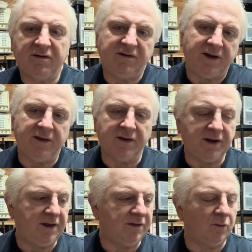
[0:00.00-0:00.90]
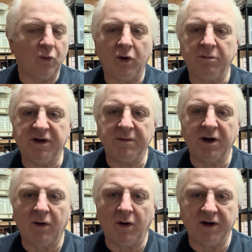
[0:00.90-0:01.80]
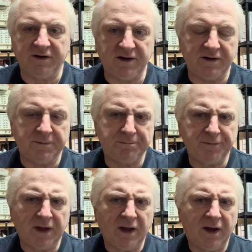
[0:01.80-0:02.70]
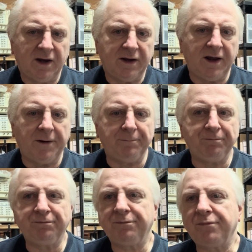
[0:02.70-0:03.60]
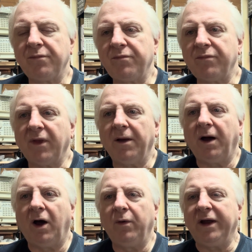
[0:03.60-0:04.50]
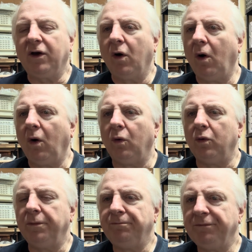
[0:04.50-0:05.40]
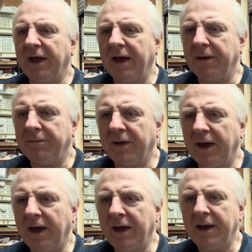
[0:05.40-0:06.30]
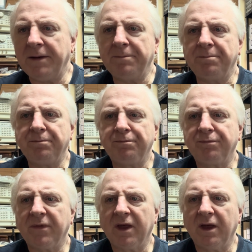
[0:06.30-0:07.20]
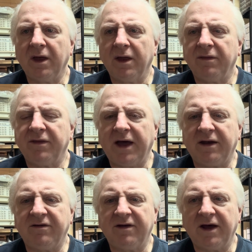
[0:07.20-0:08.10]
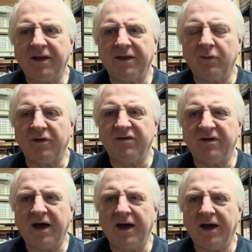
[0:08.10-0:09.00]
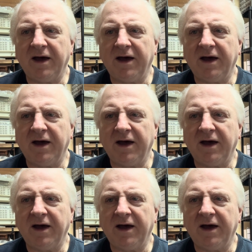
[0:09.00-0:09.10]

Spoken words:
in the room demo I did. Now, I recall that there was a